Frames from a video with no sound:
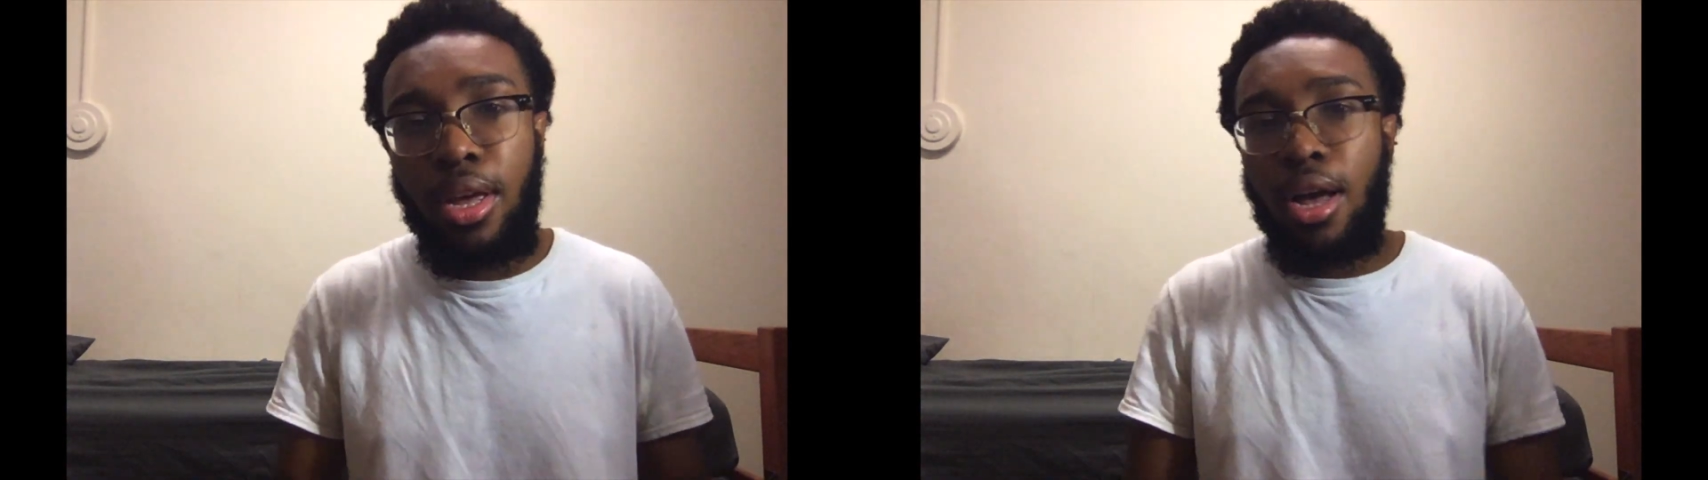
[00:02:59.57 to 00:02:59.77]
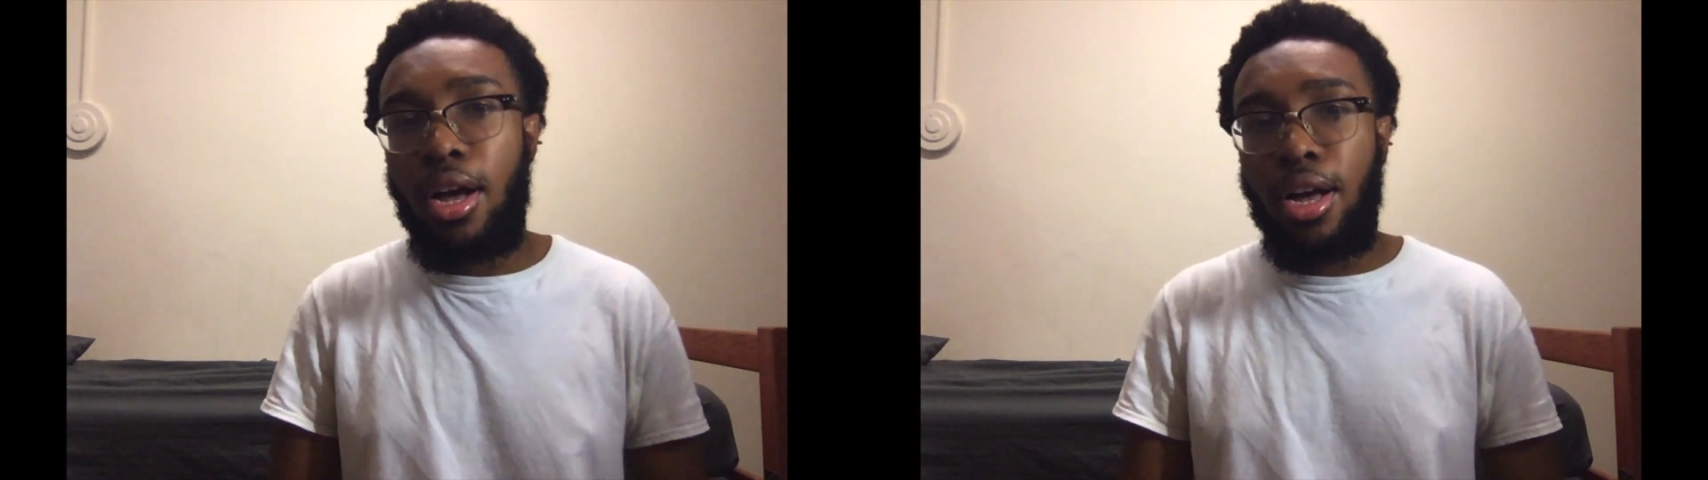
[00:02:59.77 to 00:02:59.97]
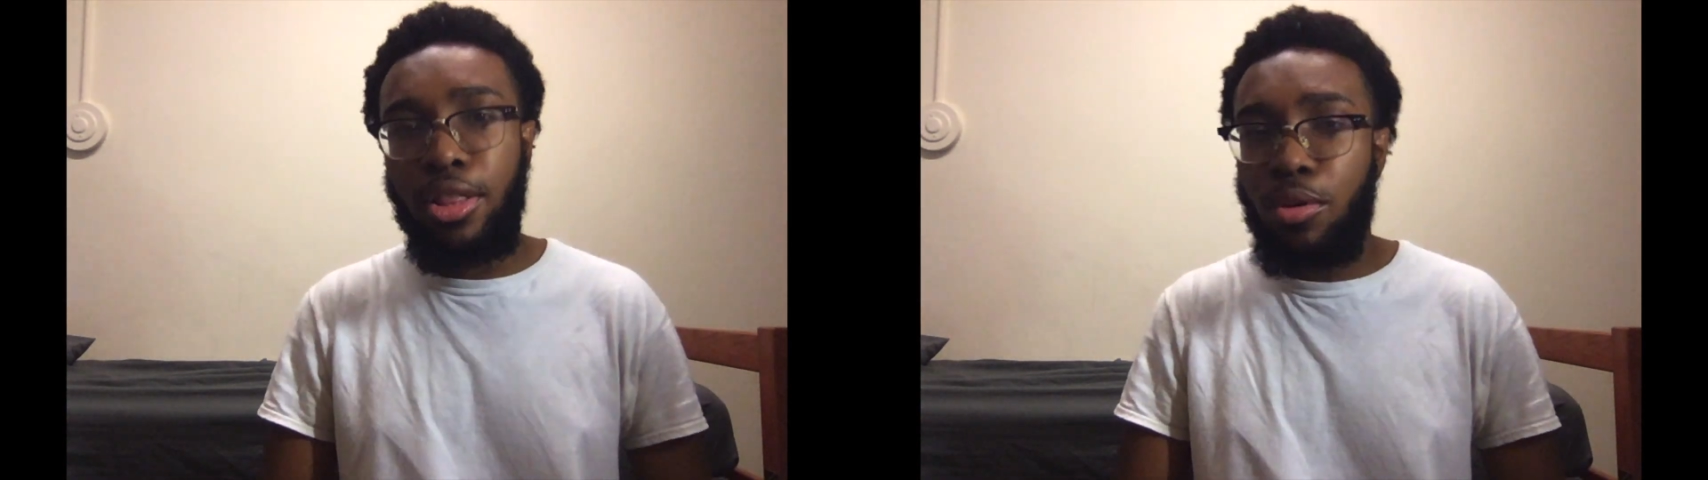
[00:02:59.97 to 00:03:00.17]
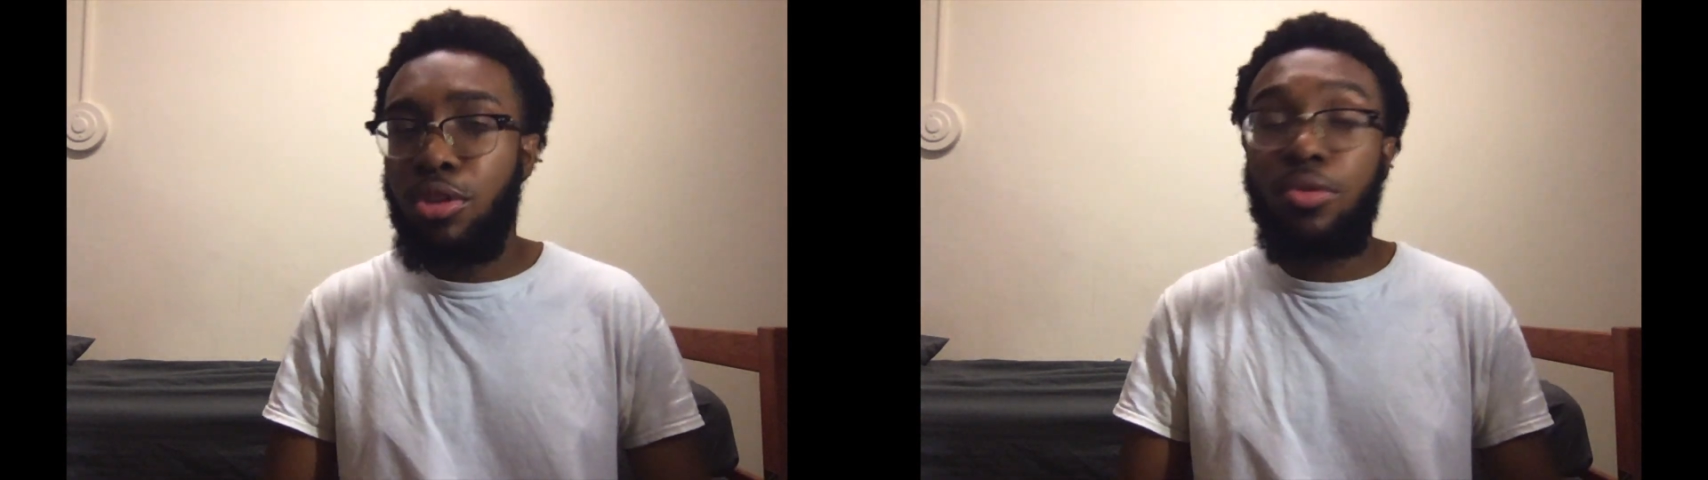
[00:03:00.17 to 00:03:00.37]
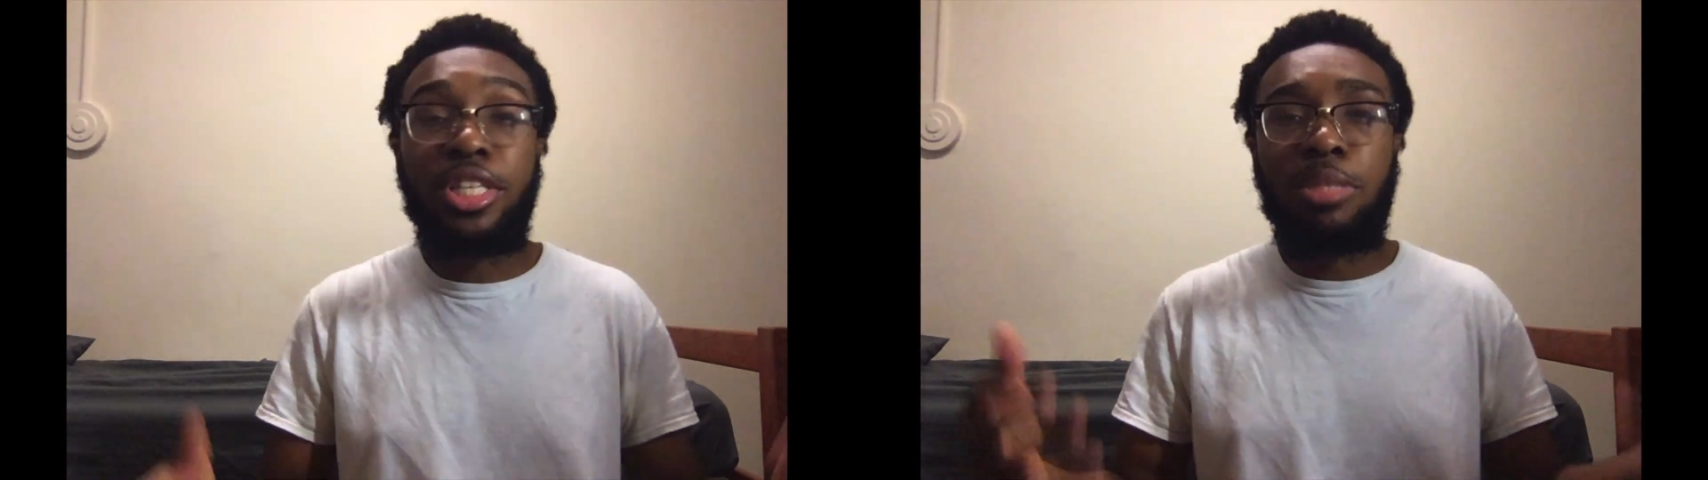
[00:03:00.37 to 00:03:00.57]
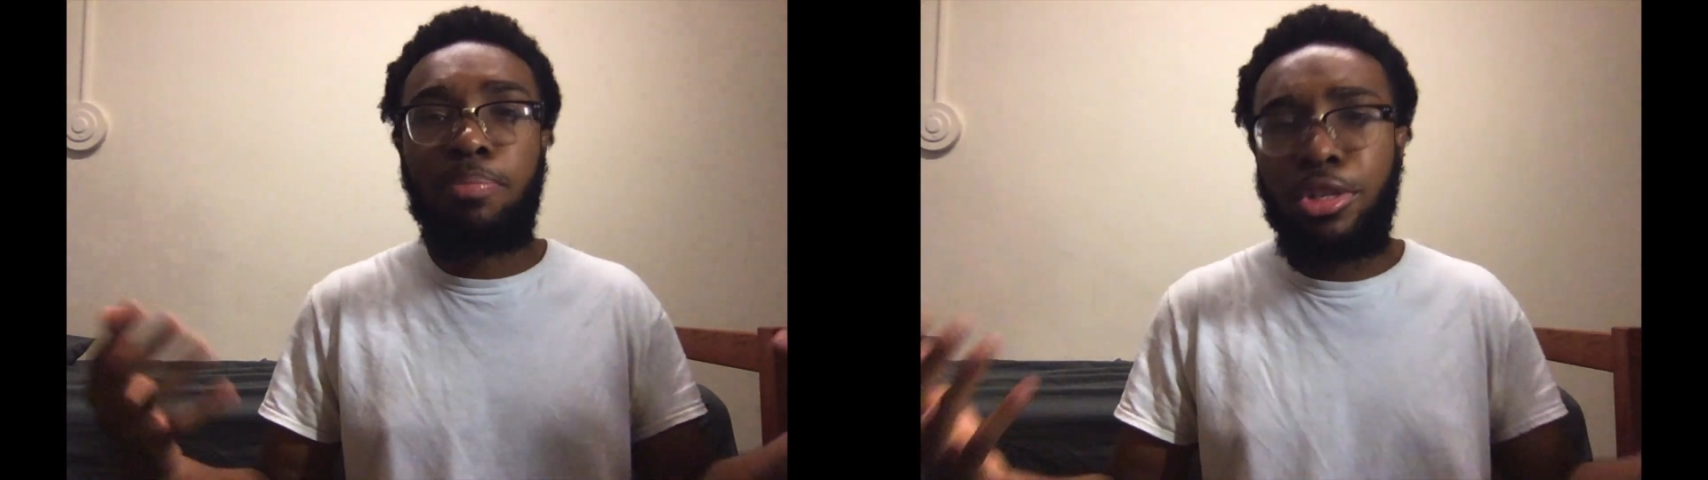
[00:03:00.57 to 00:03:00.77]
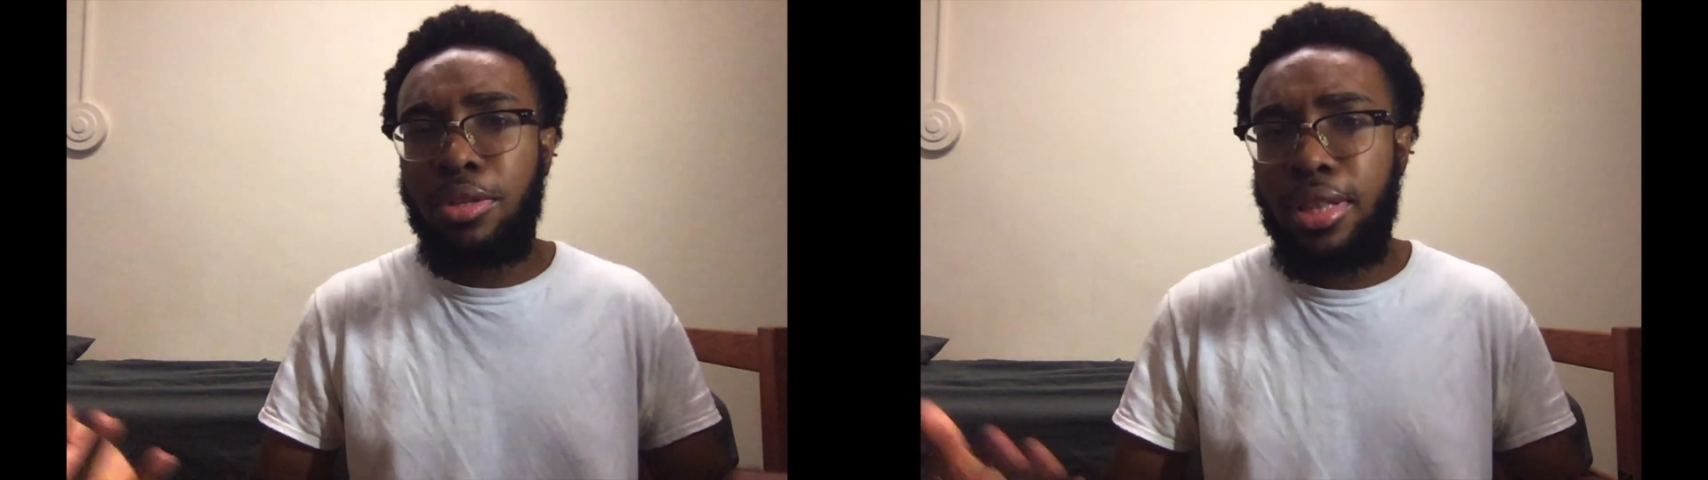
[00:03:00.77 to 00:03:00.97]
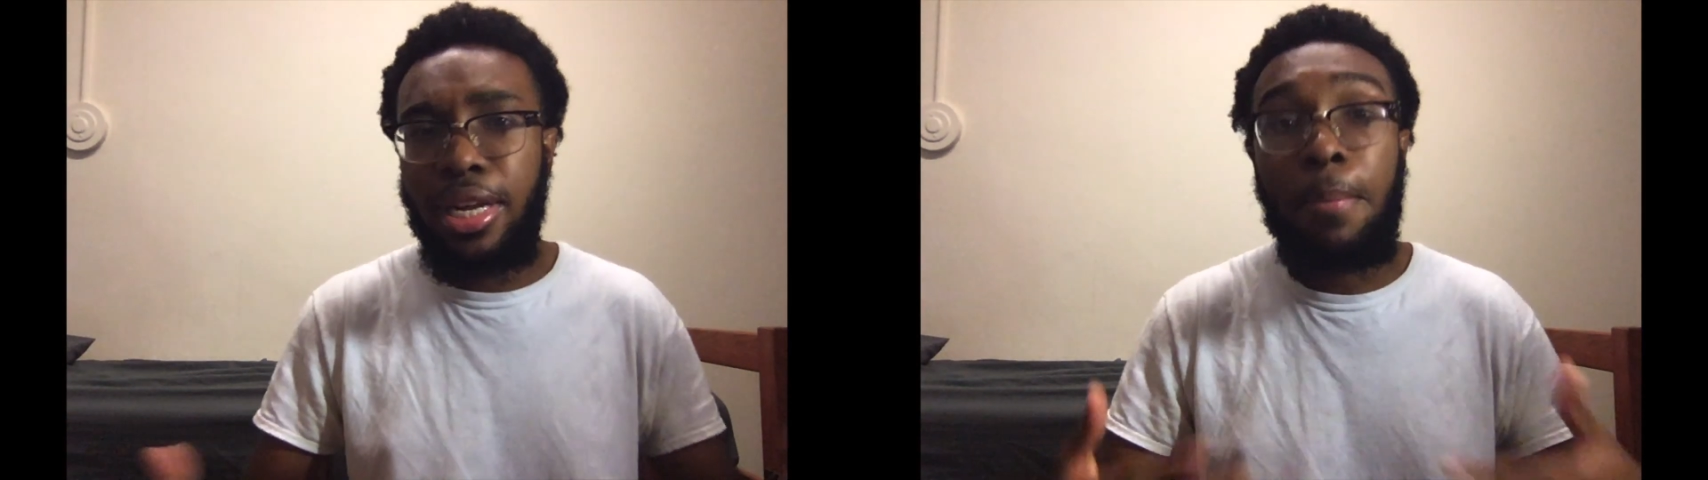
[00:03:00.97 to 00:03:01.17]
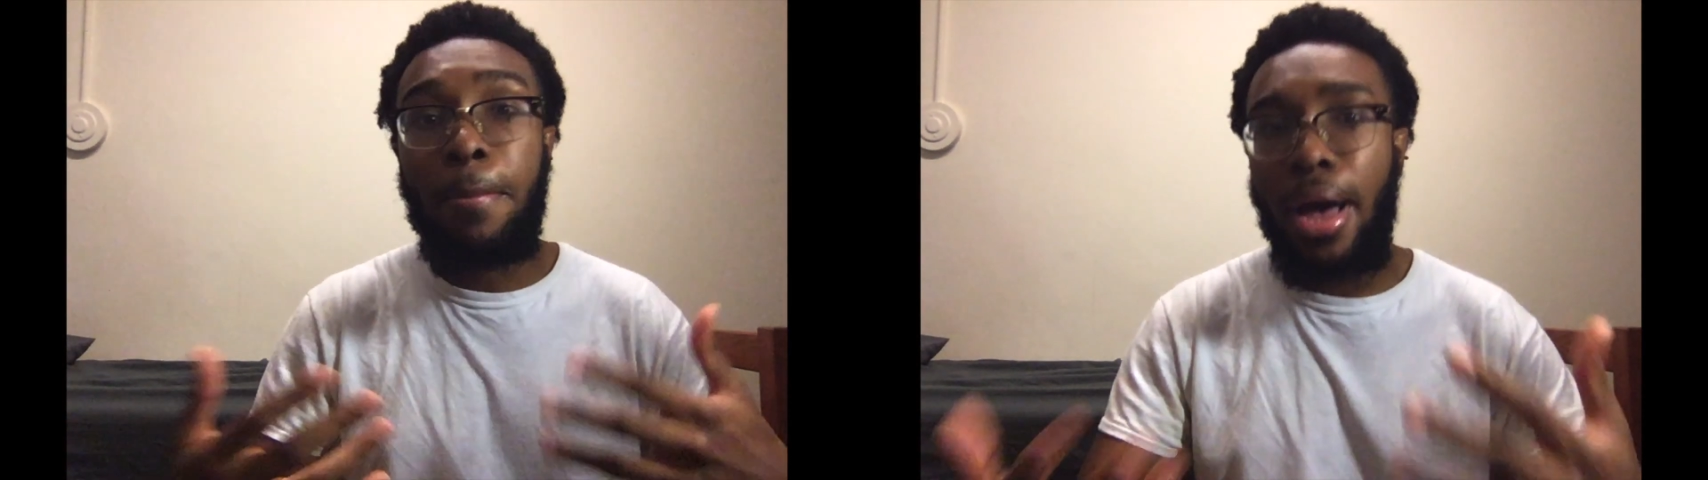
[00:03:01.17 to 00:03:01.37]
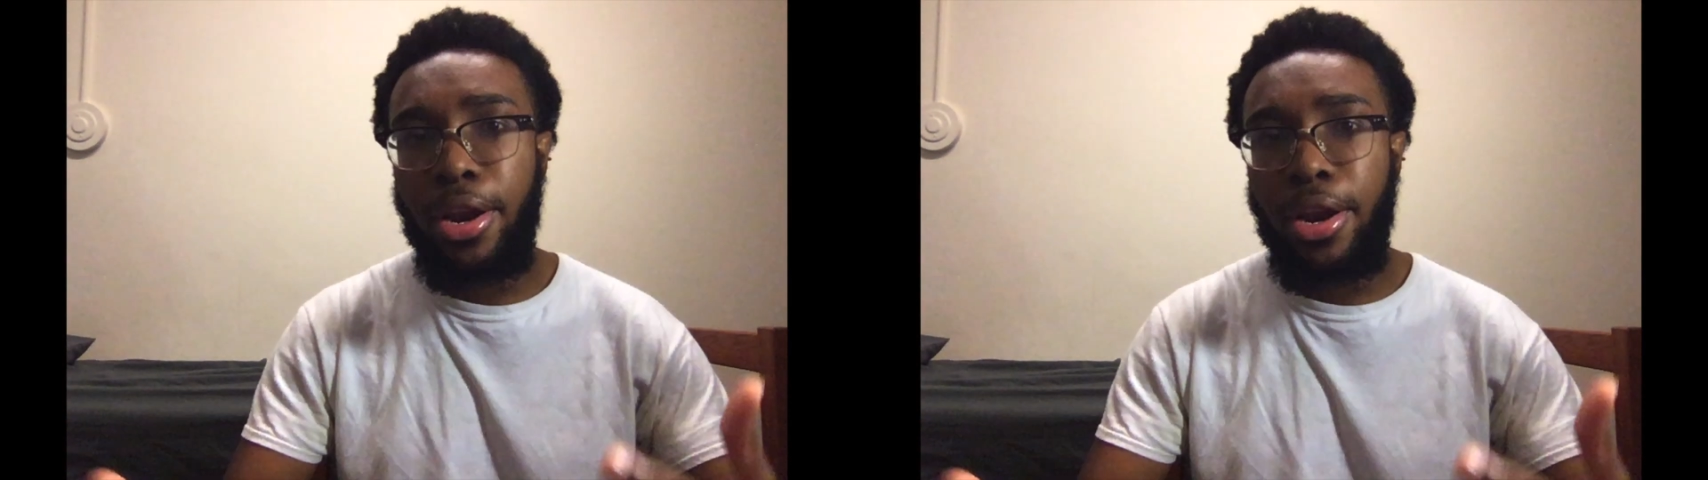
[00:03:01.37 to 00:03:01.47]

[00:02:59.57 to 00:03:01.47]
The only really special thing about